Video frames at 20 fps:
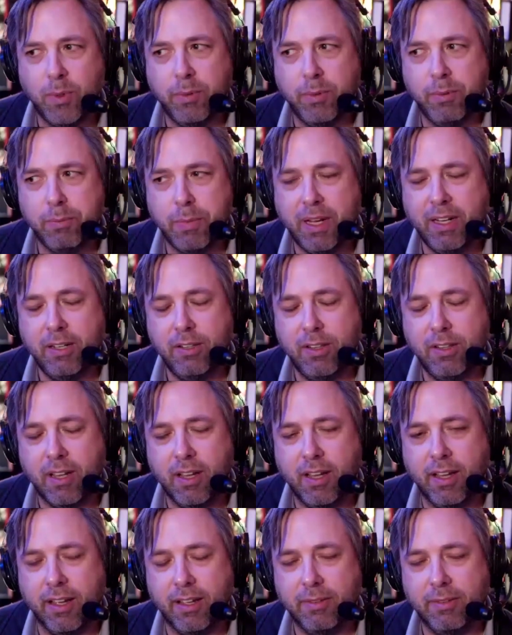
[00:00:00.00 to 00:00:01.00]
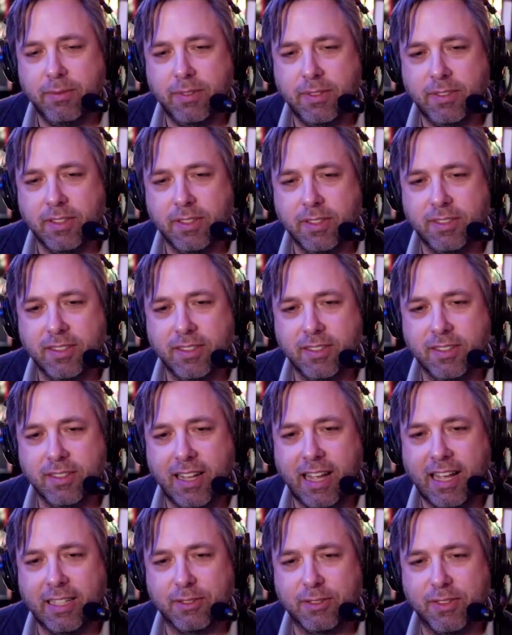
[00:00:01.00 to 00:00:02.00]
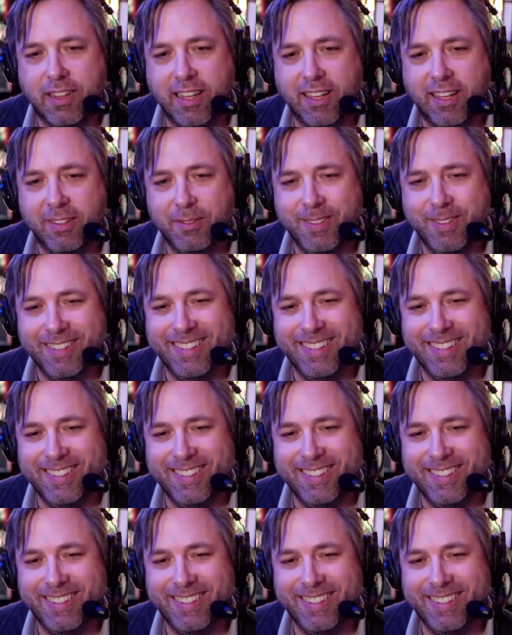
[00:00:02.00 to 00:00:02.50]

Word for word: we might know the guy. To, to... Yeah, I know, but